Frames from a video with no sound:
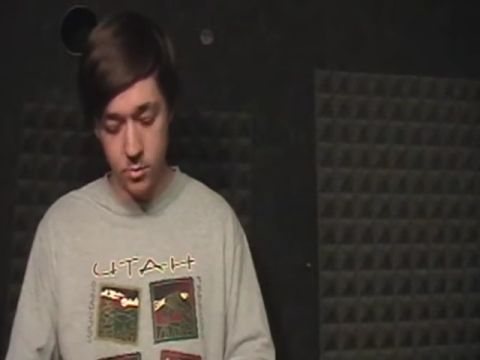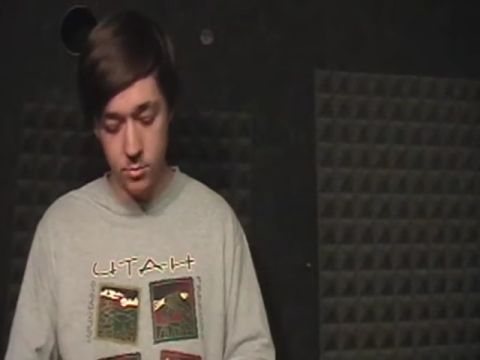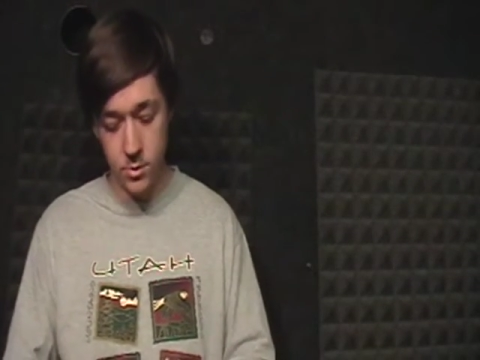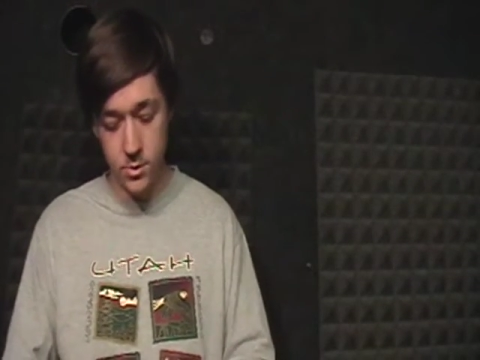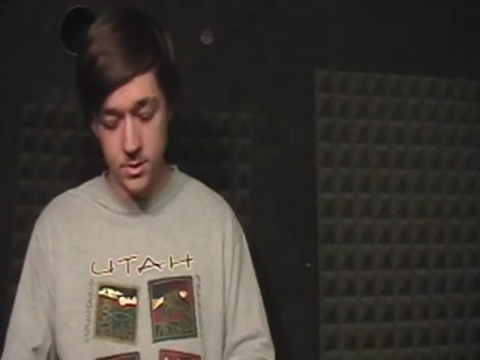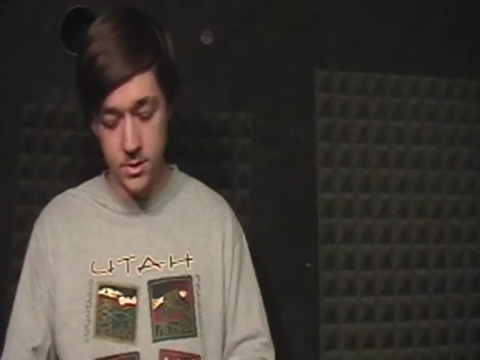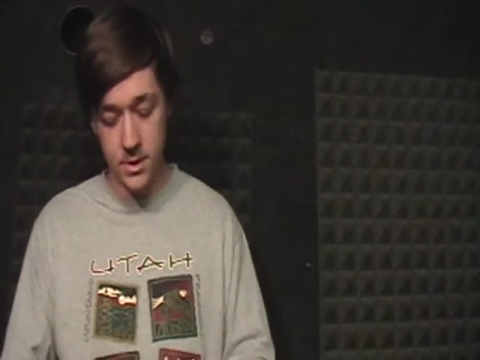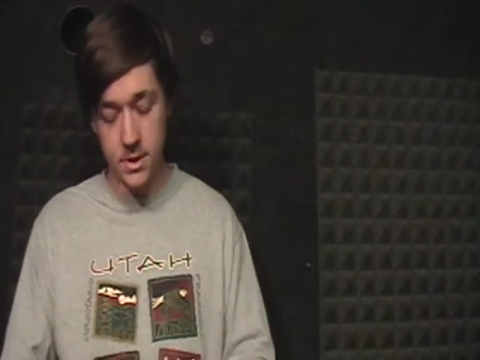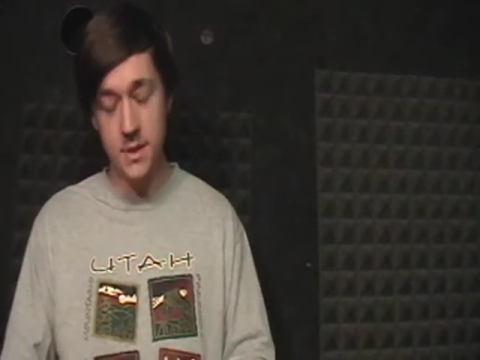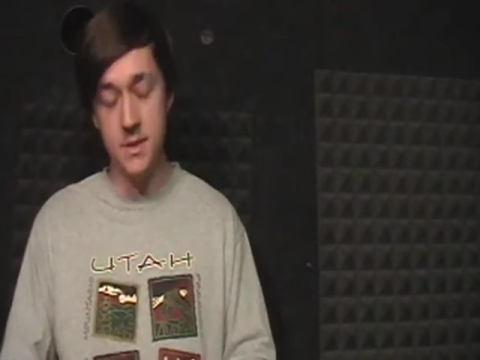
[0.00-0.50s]

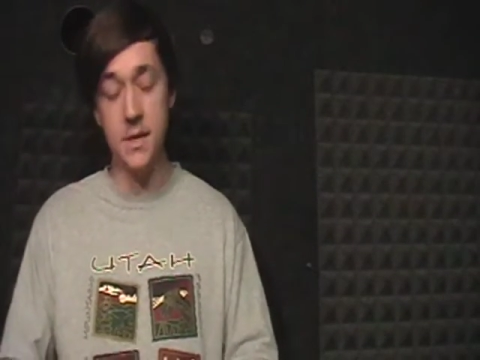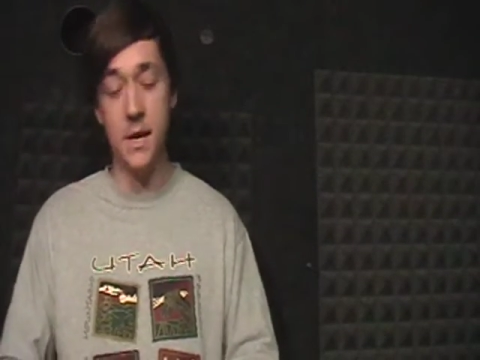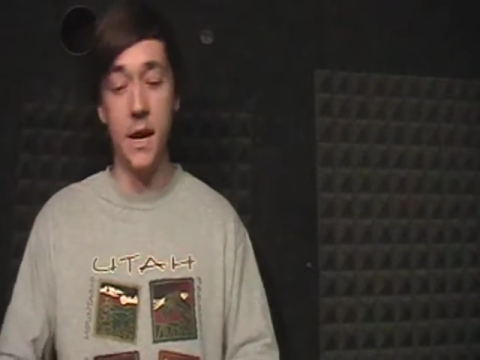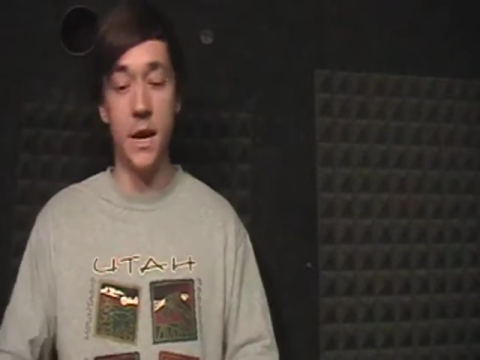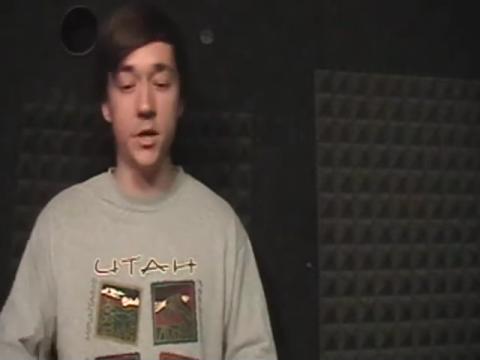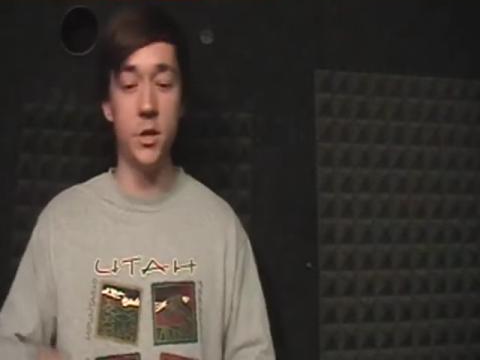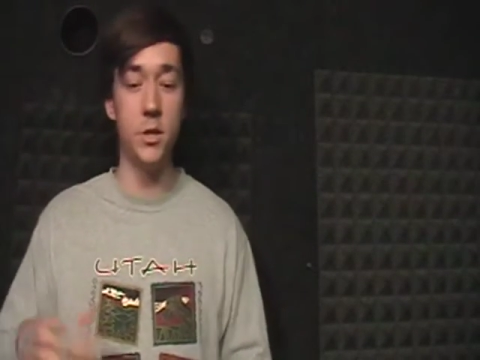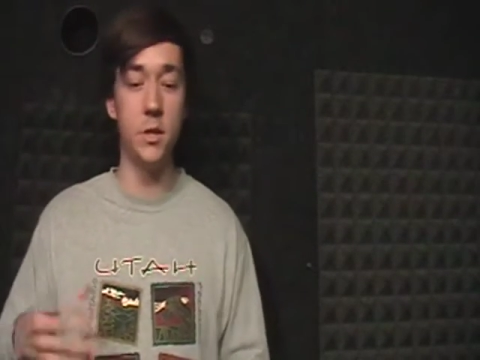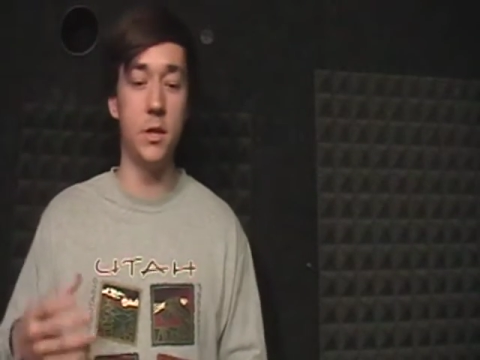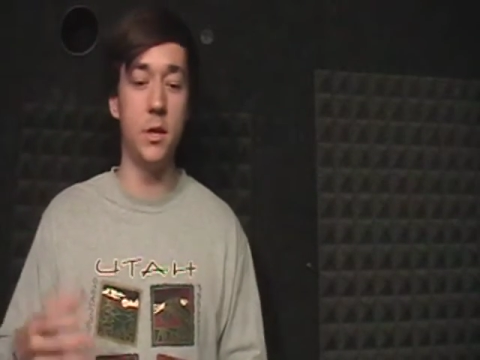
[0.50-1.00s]
music is
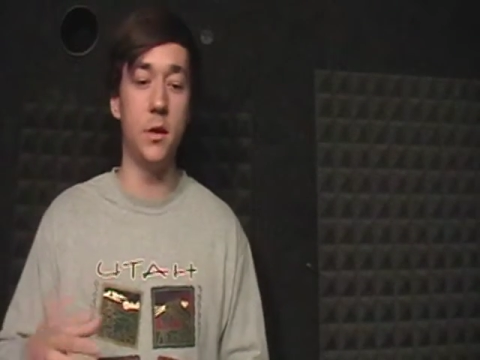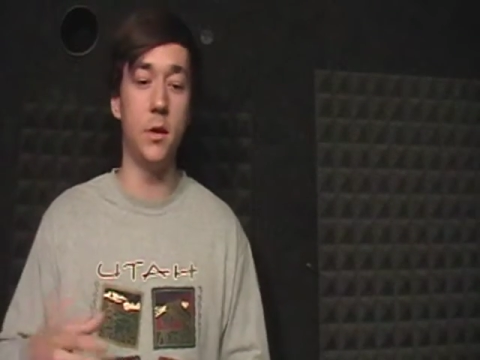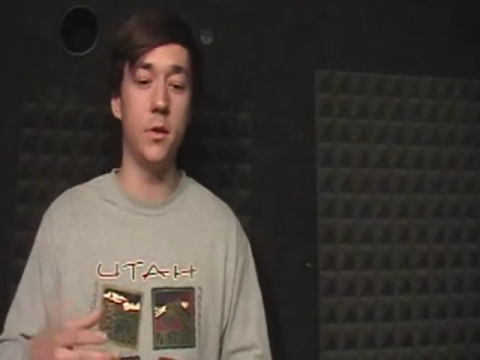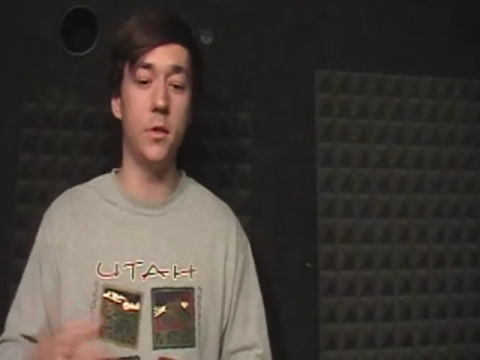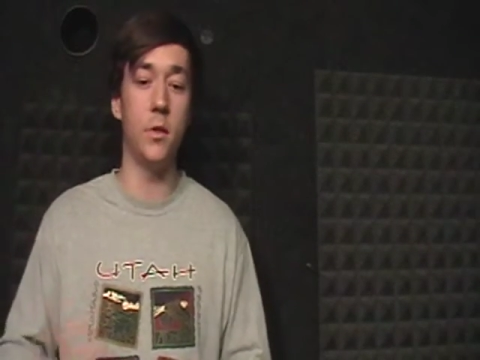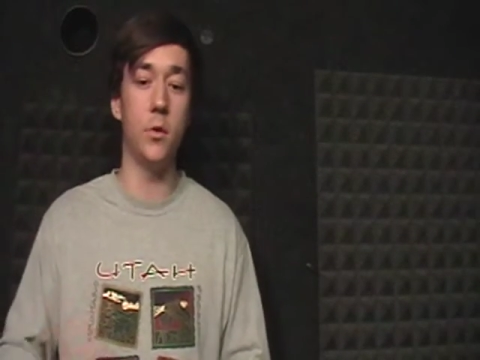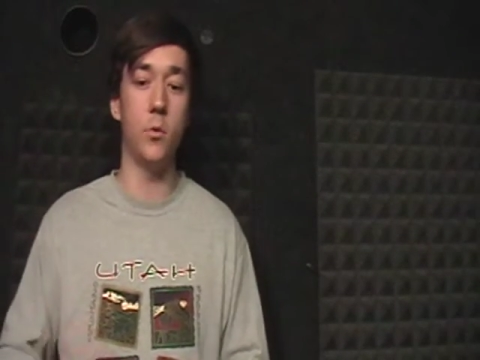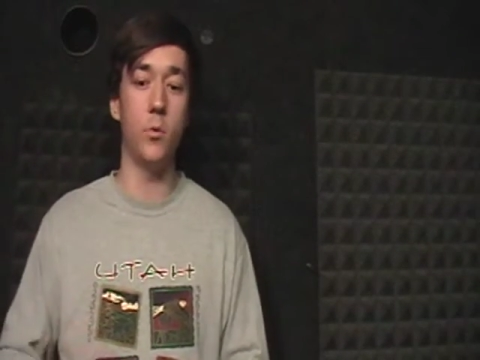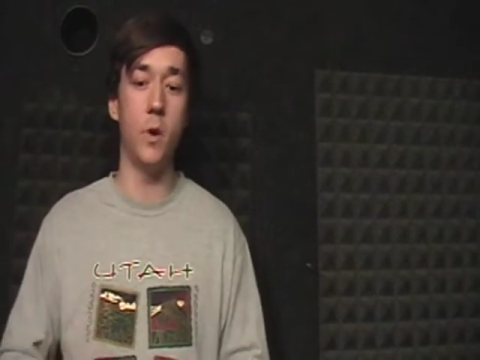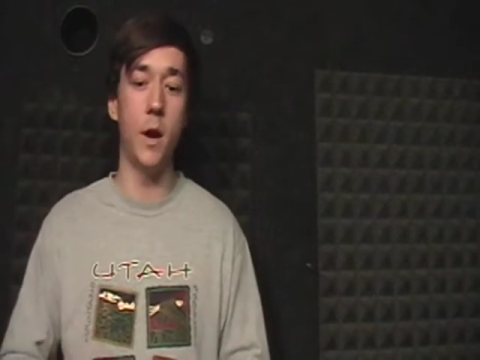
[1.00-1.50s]
actually
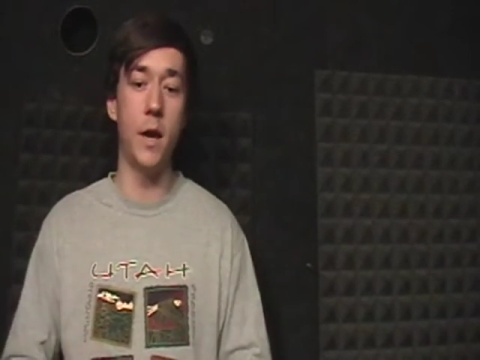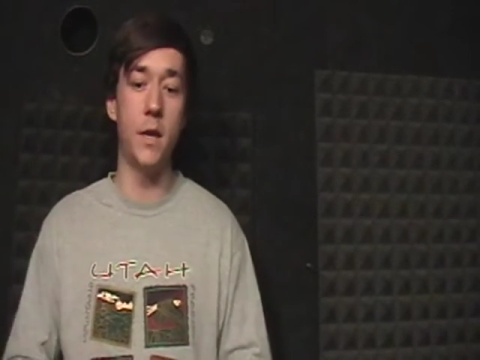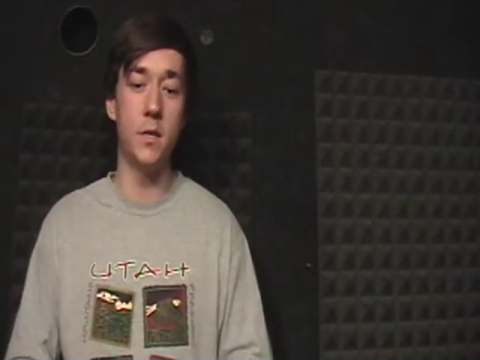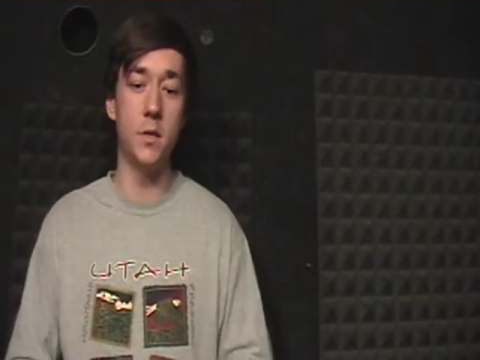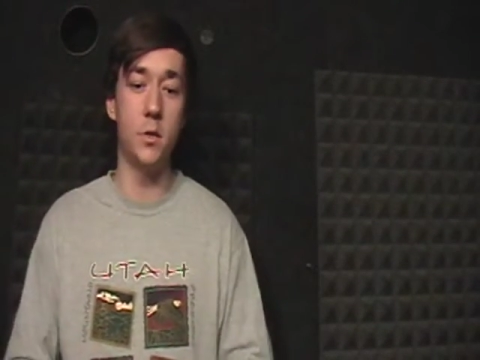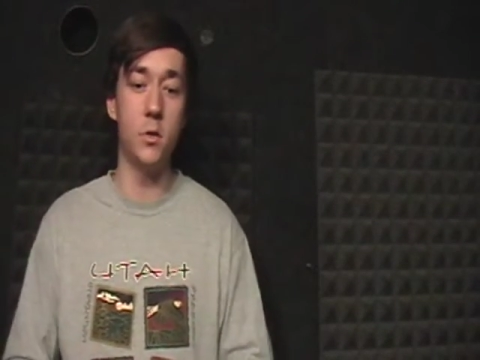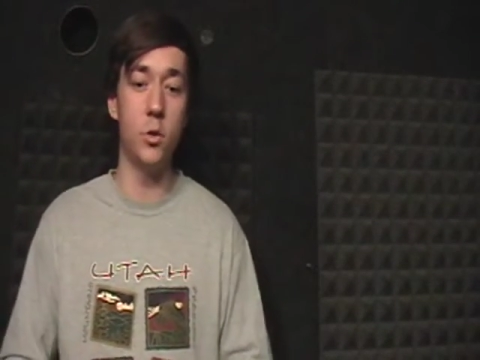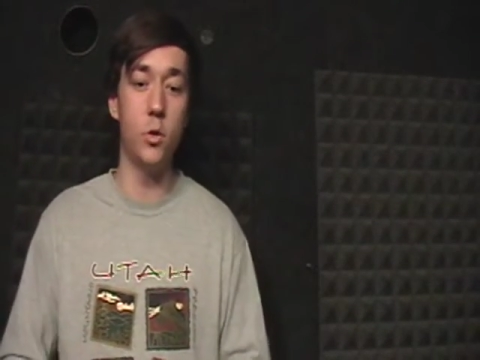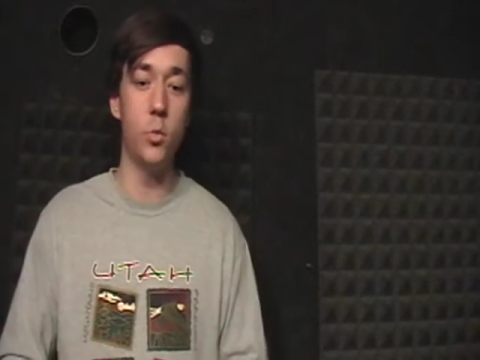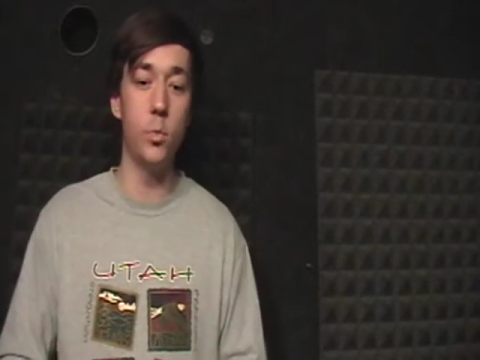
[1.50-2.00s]
on the rise
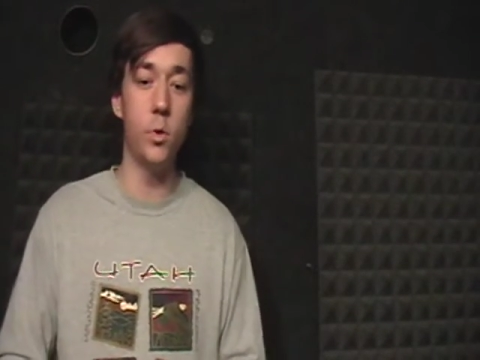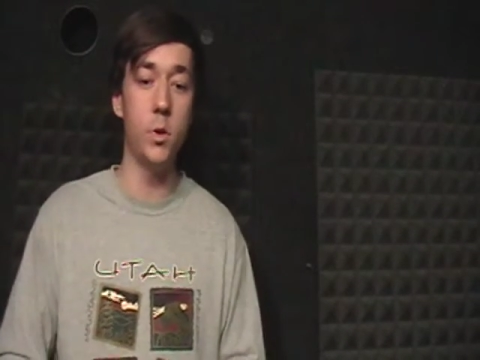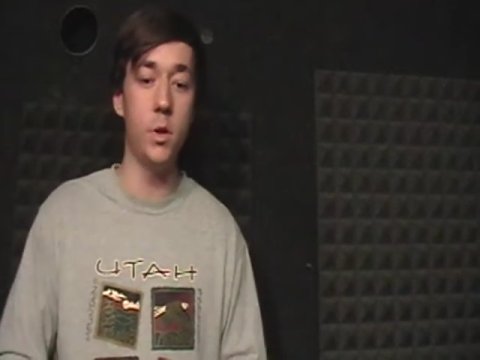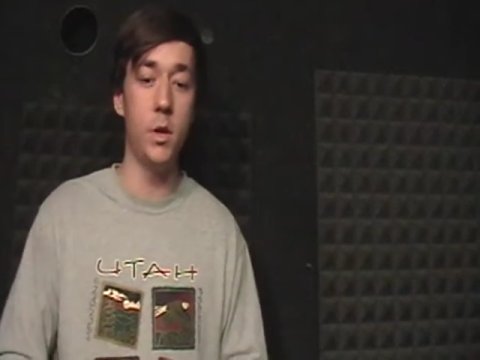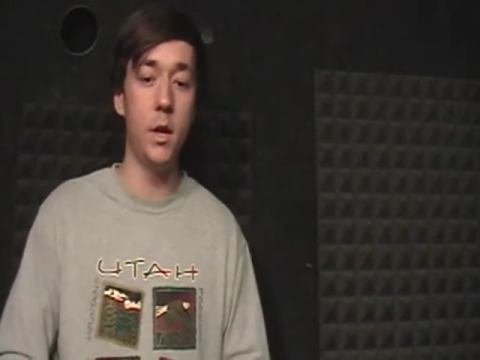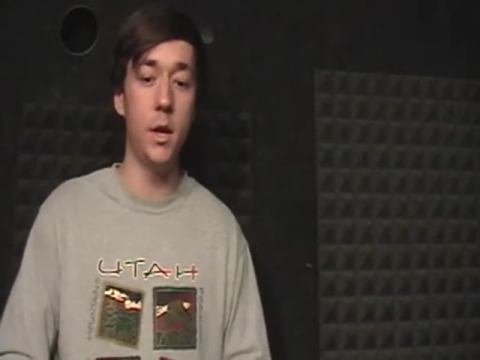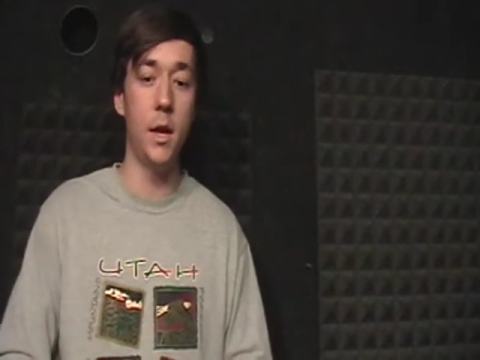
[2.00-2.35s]
globally.